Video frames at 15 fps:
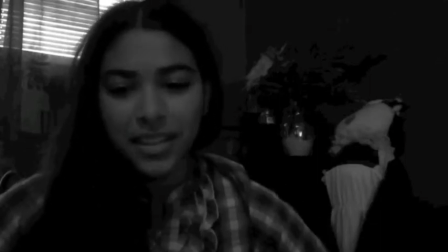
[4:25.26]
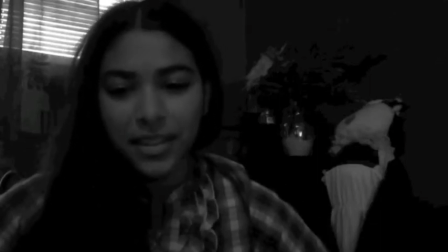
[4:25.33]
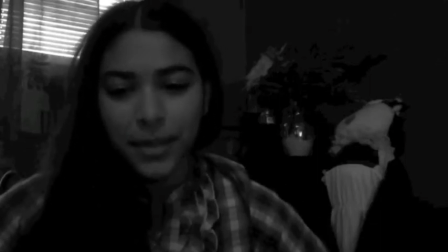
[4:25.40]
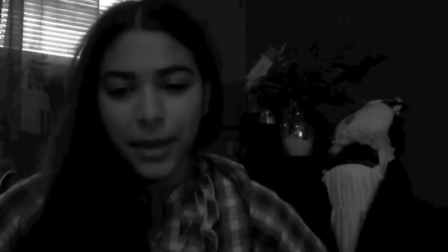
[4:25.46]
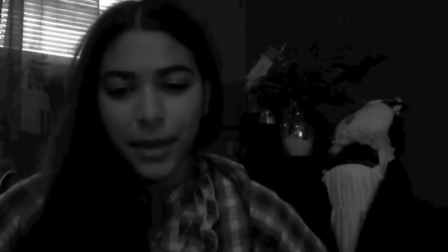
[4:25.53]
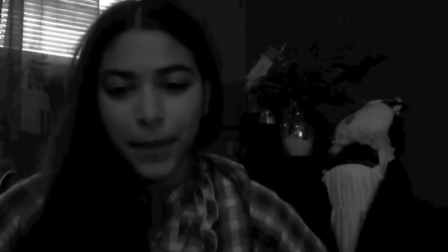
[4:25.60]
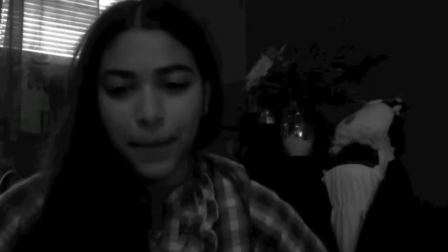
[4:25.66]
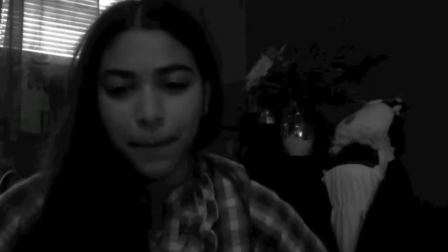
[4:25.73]

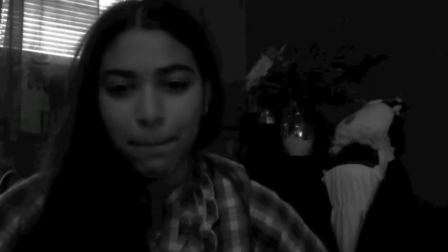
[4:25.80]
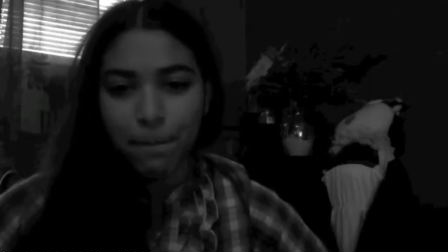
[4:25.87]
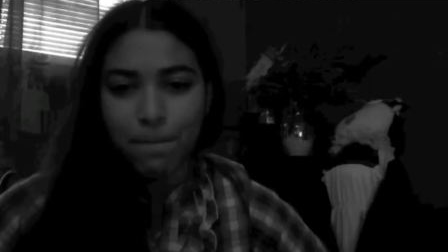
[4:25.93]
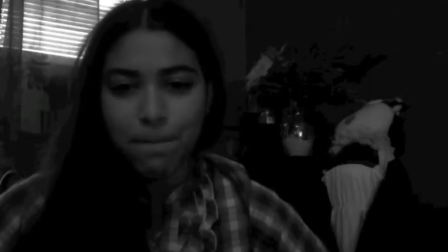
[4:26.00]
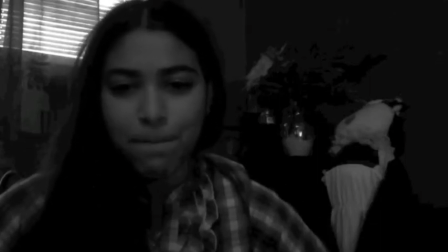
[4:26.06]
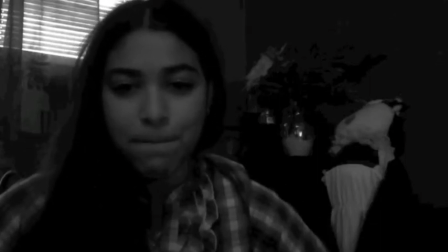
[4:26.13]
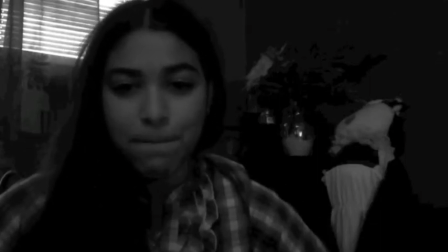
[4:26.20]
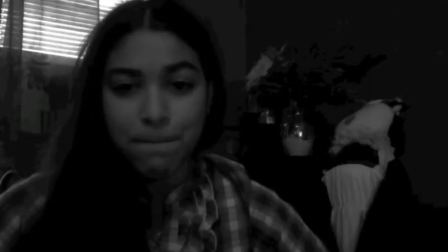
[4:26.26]
um,
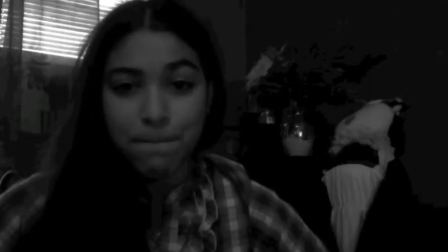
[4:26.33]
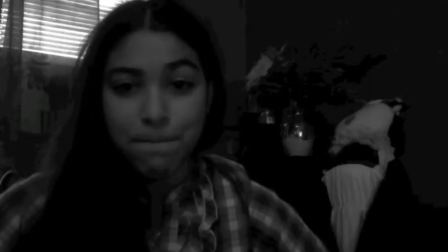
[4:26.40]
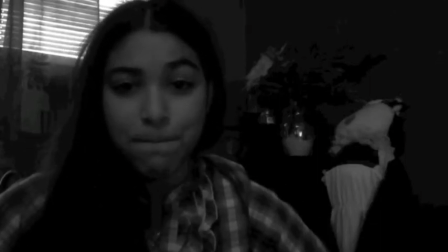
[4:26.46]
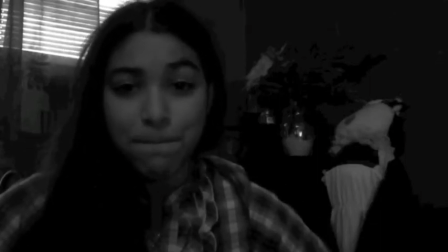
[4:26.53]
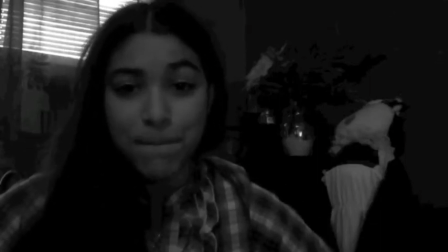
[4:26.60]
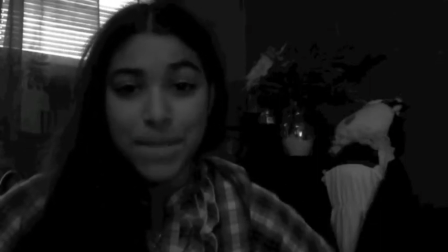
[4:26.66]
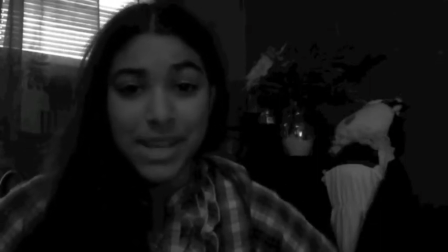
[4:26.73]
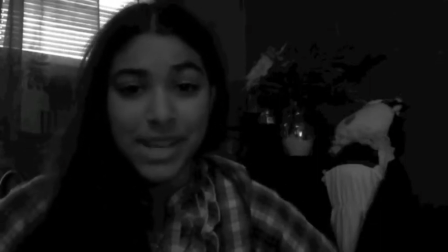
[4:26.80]

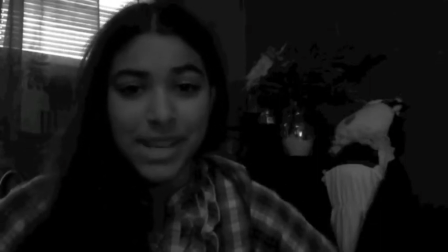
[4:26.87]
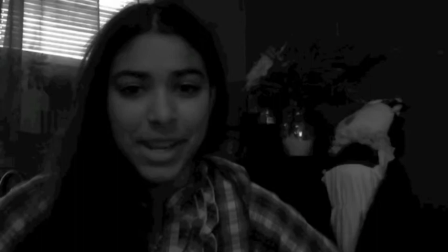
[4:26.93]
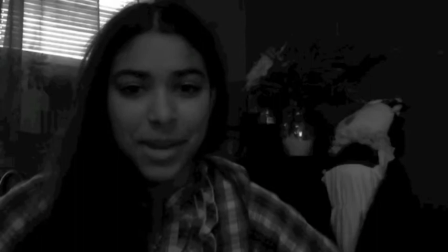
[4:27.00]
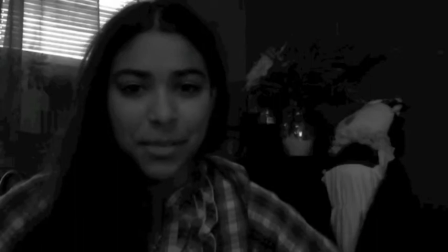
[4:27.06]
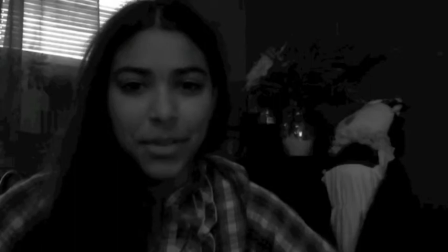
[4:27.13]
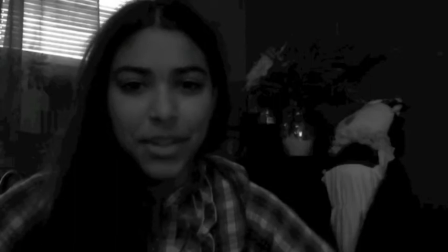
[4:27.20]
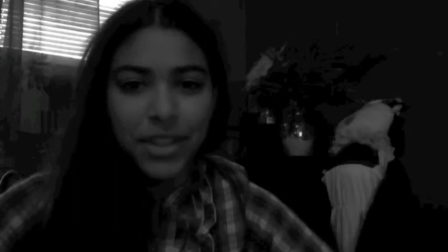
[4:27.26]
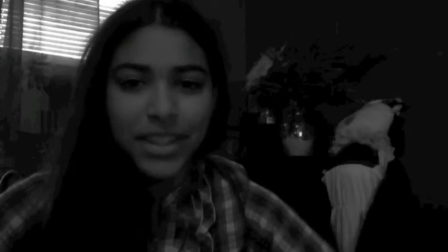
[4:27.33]
my
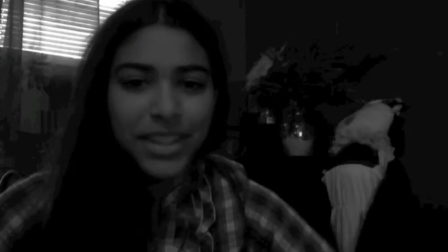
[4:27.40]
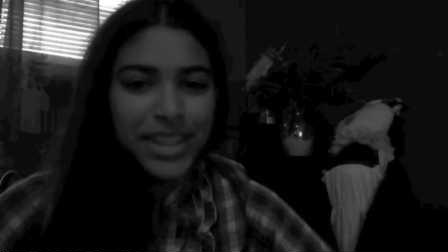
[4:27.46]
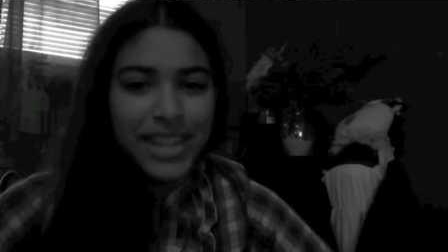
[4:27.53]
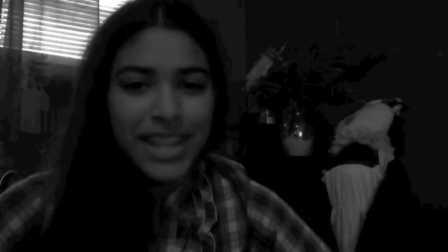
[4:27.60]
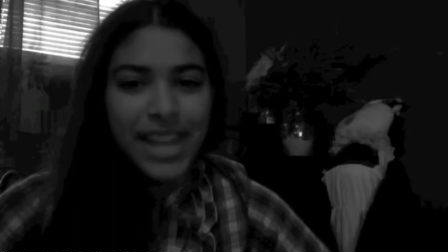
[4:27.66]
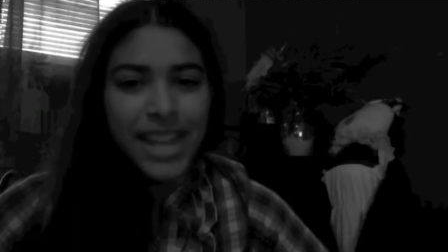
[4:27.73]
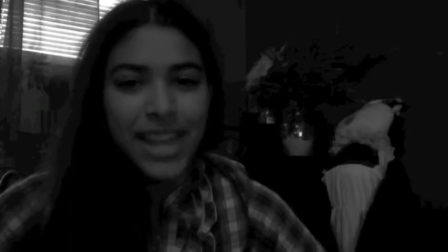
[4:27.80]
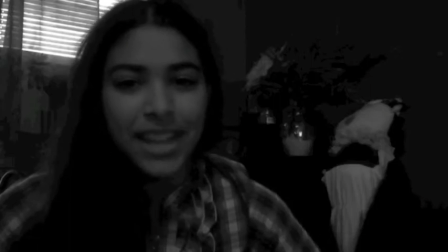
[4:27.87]
neighborhood
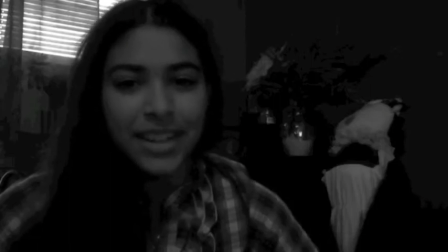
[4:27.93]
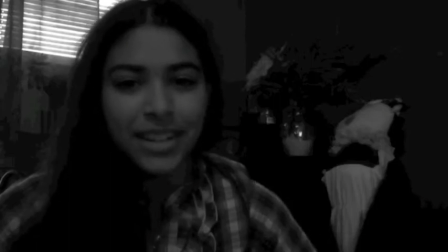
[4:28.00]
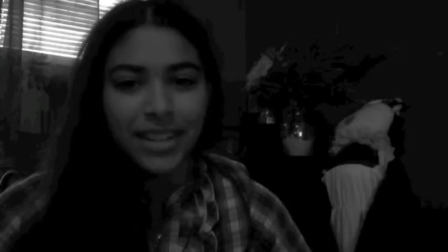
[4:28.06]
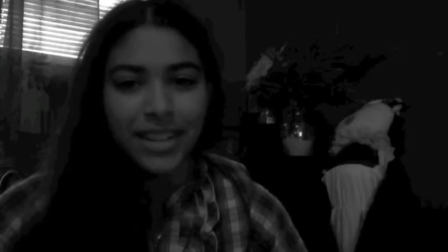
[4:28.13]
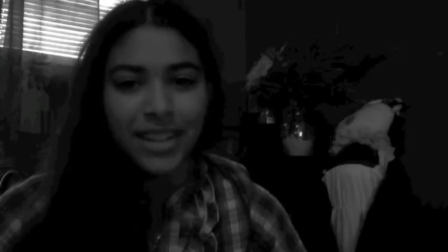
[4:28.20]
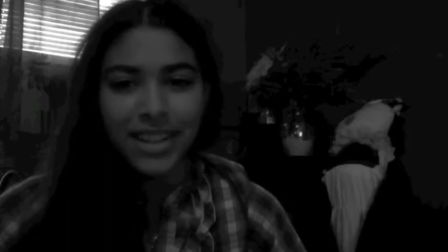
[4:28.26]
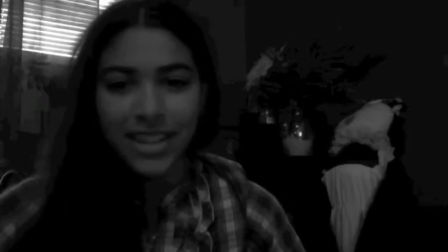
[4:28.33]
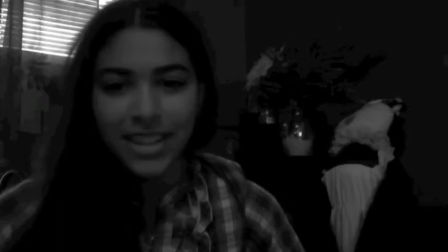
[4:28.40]
and
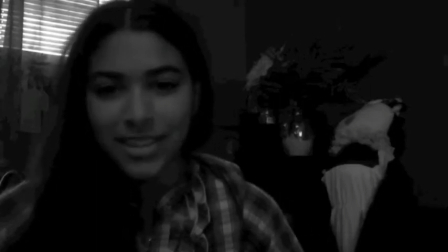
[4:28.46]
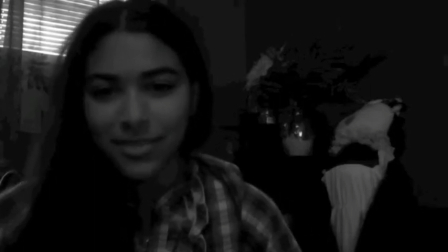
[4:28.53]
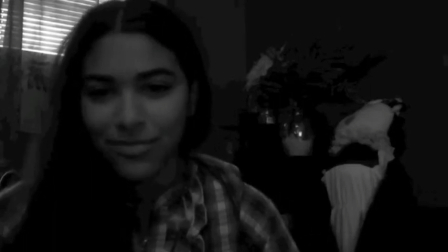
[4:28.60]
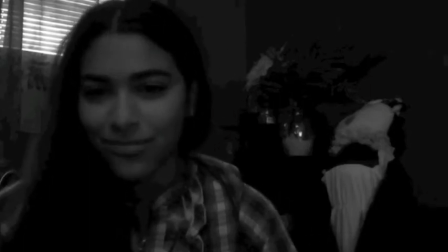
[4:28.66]
like